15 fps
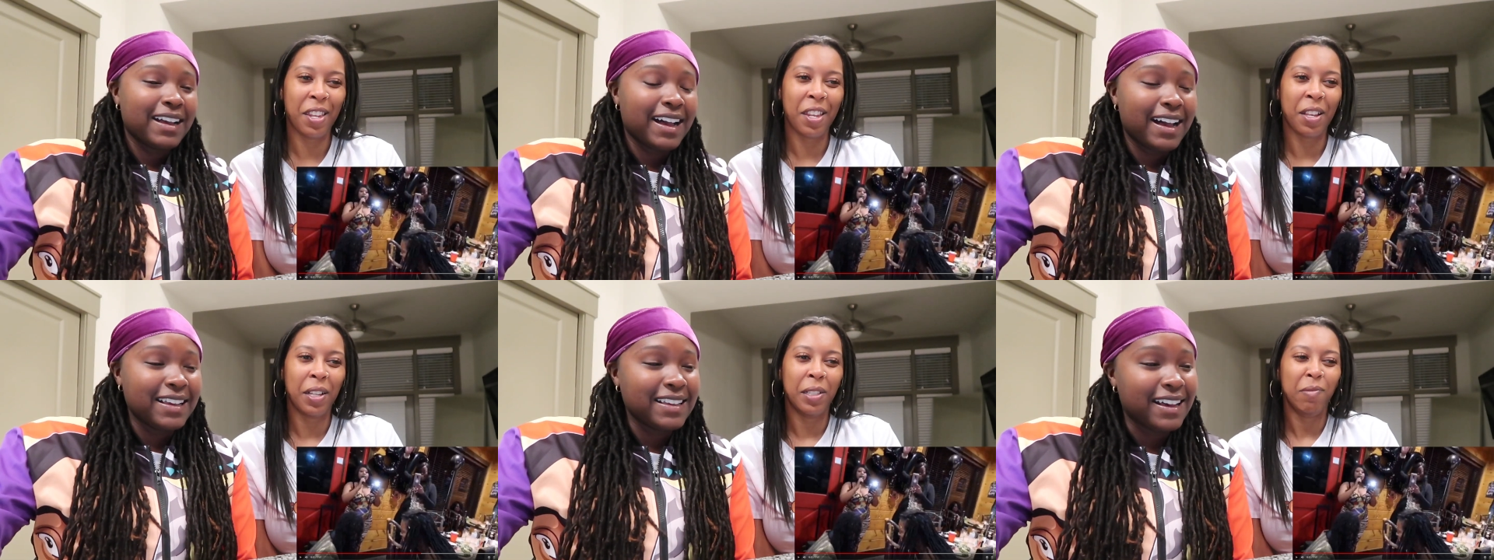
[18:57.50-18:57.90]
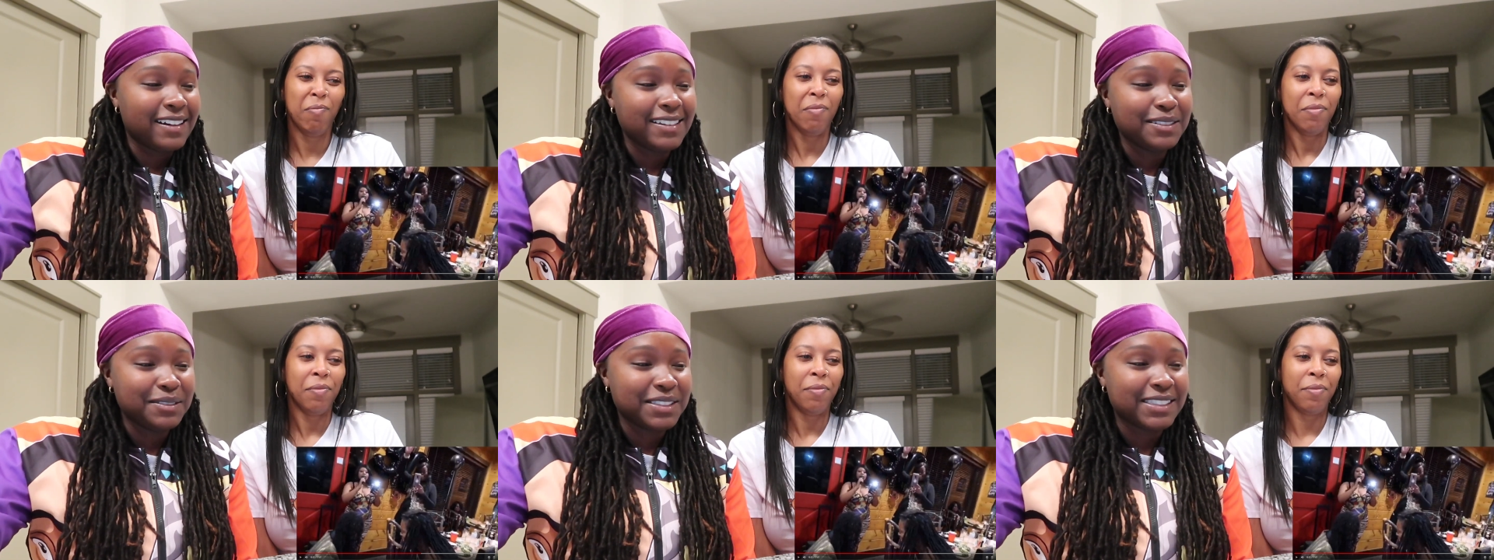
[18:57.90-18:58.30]
Speaker 1: God,
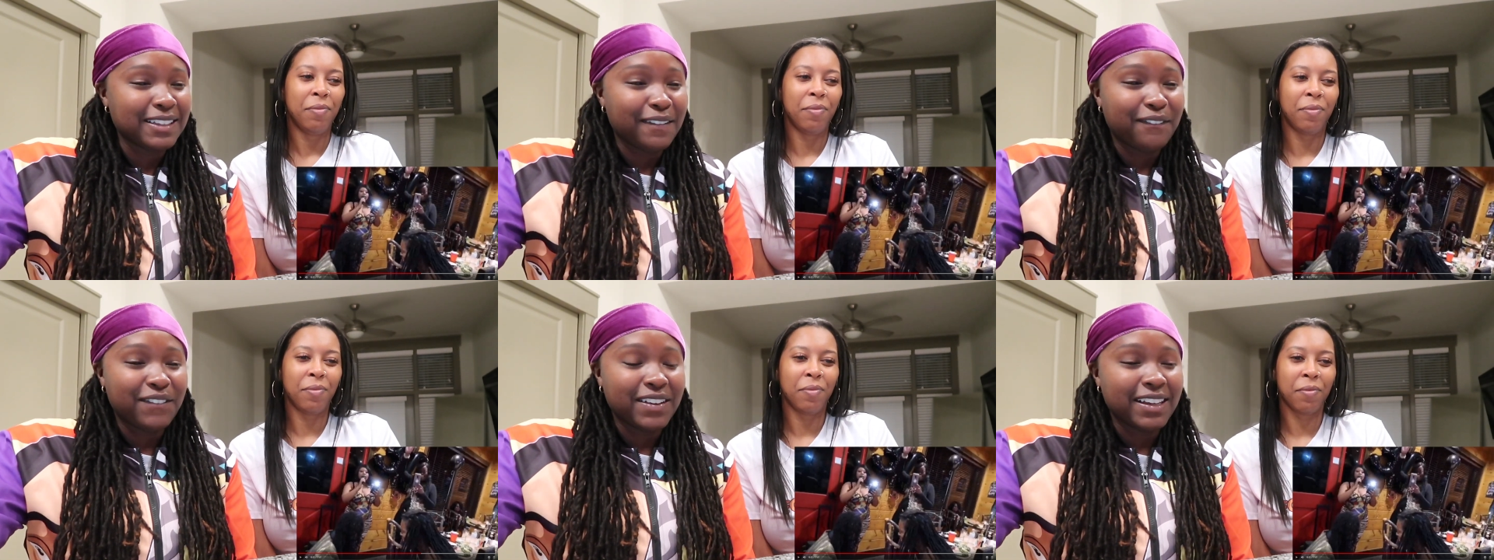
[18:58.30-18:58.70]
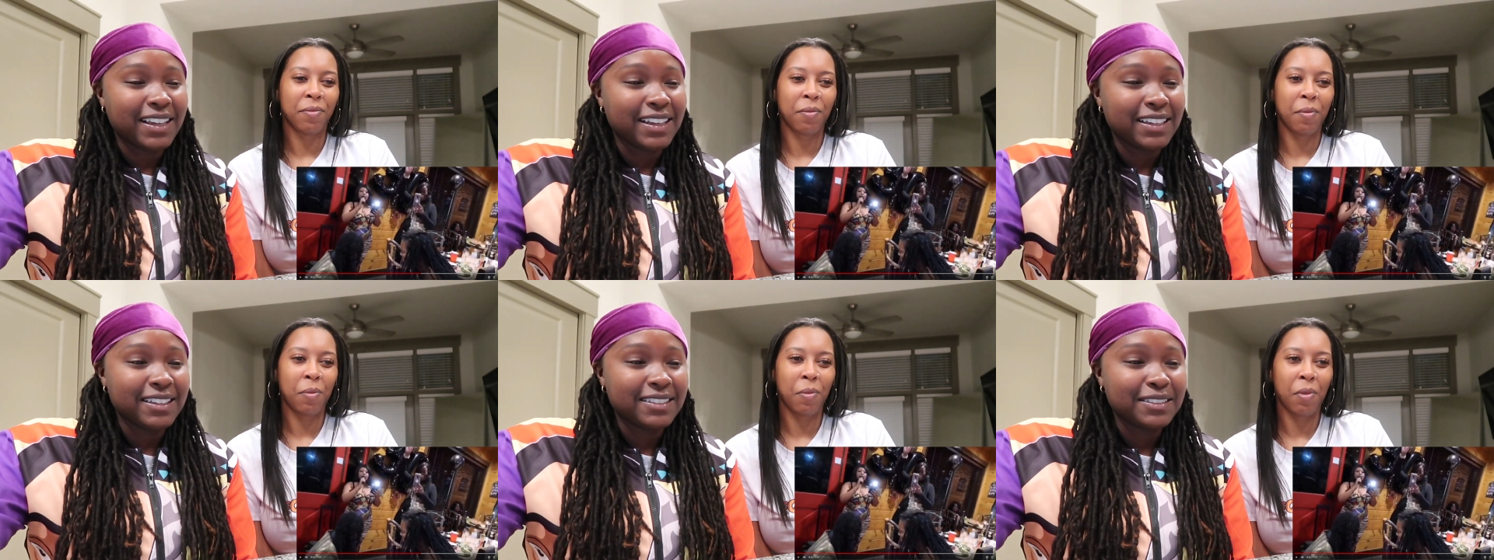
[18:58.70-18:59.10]
y'all, it was so
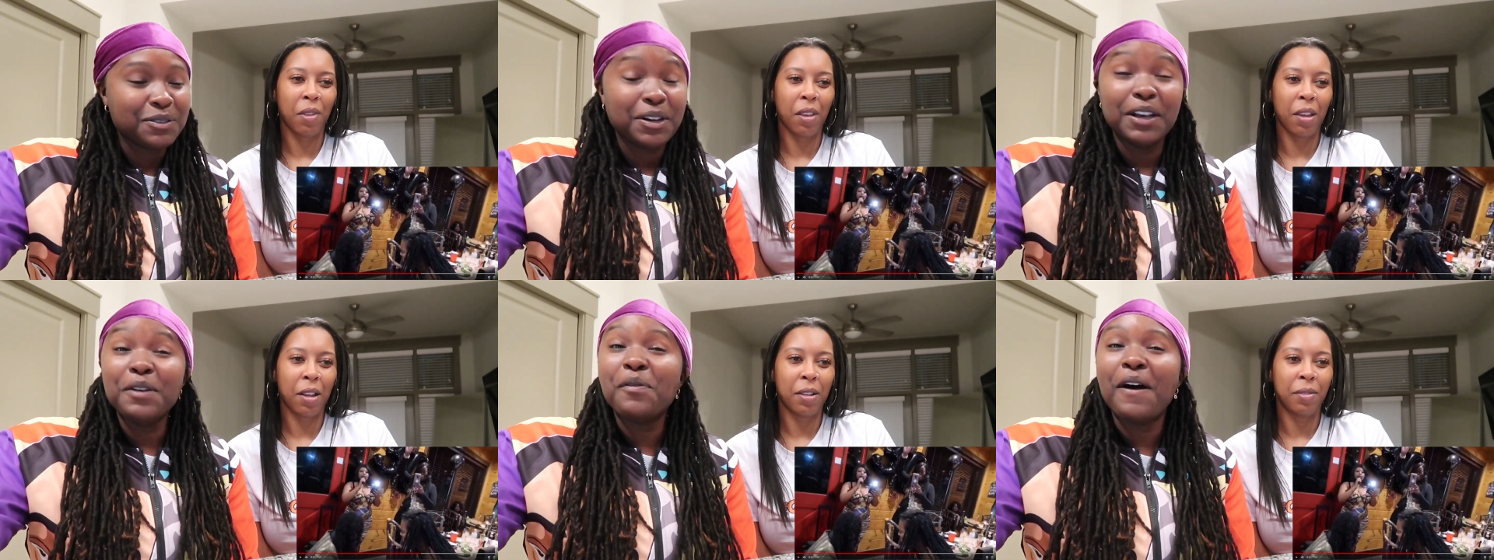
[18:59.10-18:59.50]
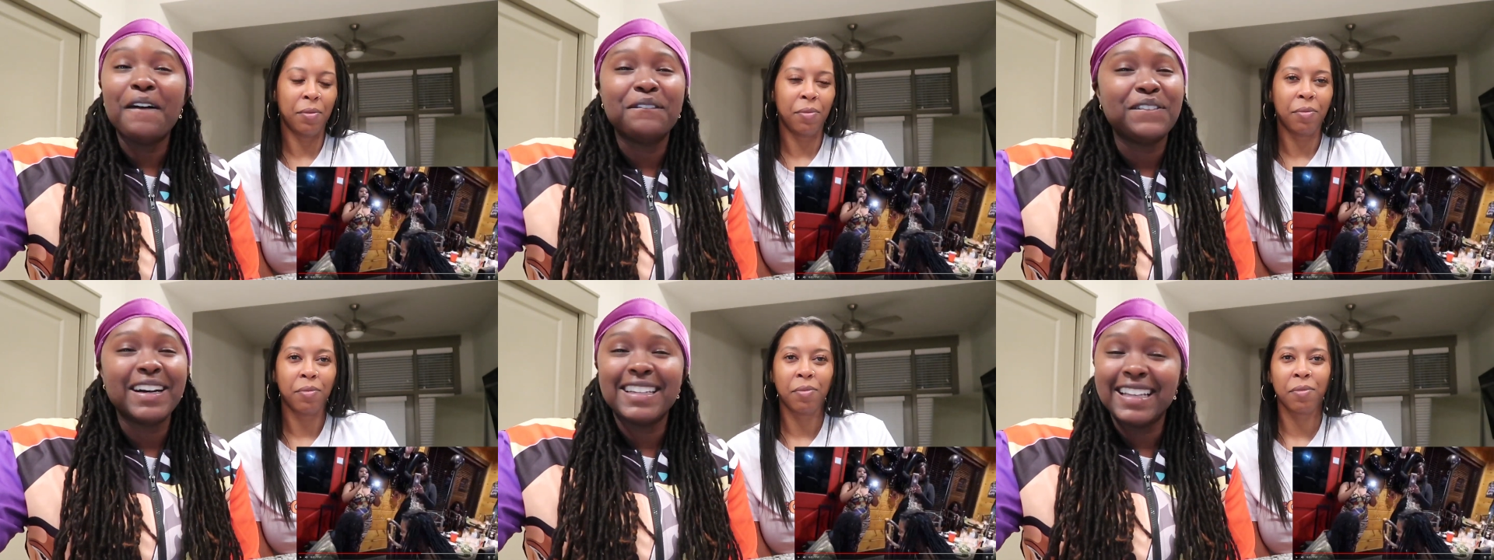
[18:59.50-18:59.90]
funny. Well, it
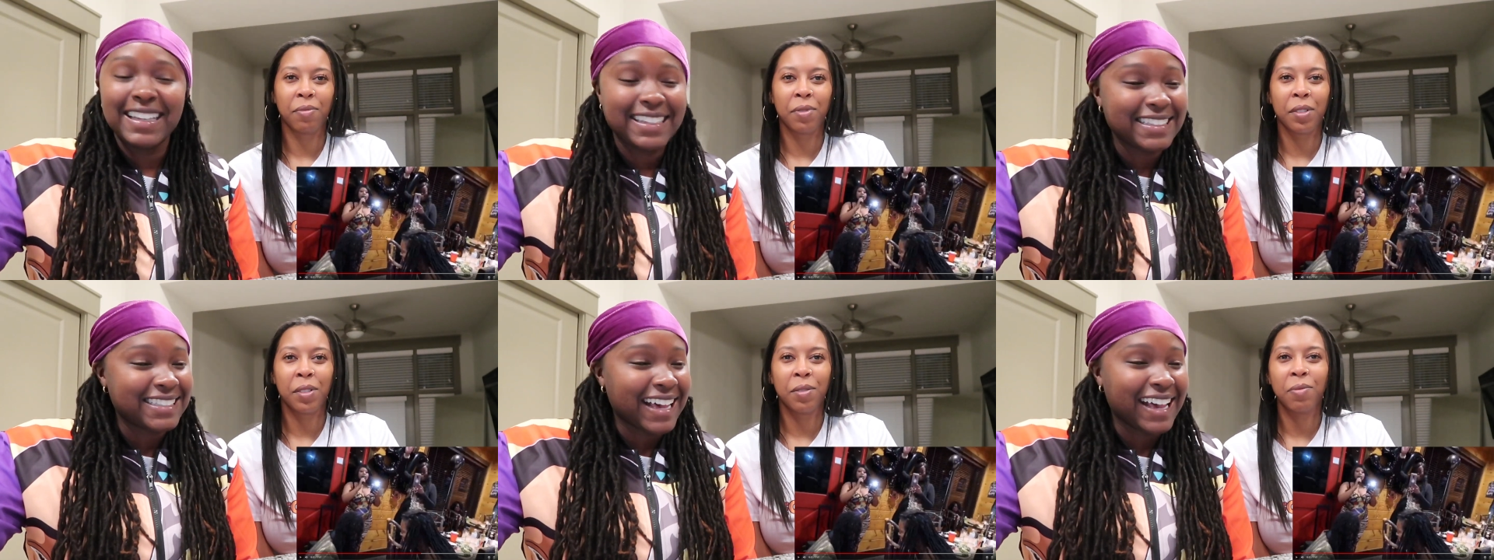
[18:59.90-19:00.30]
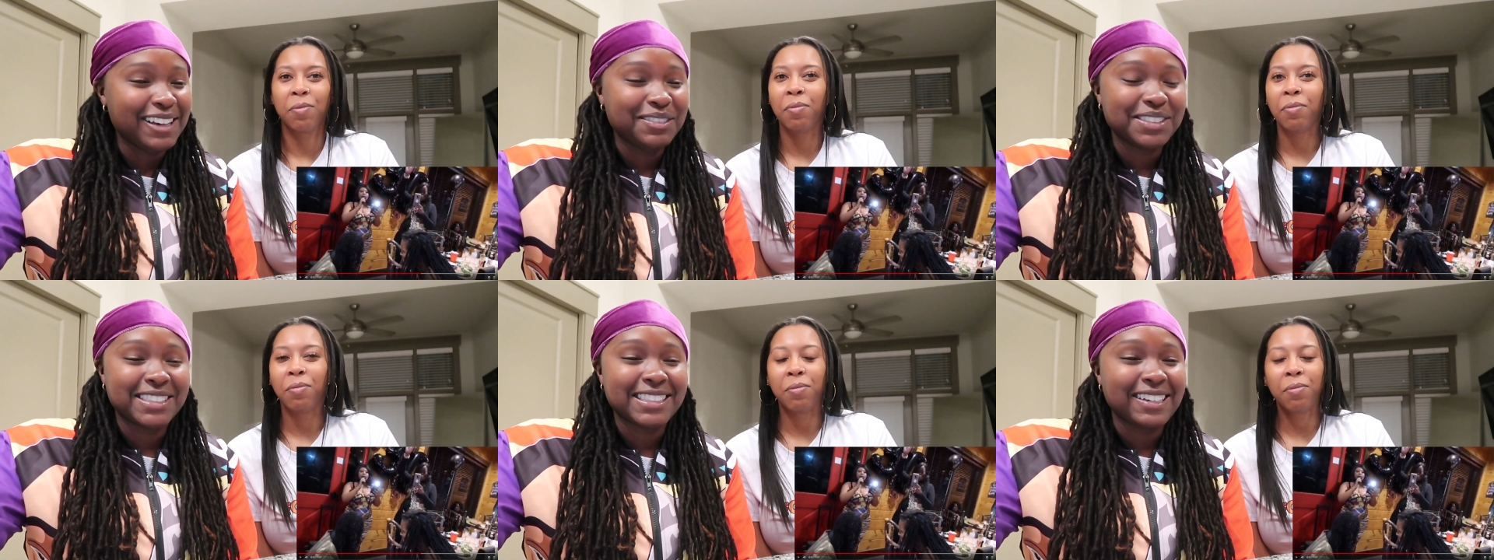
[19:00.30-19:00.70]
wasn't funny at the time. It was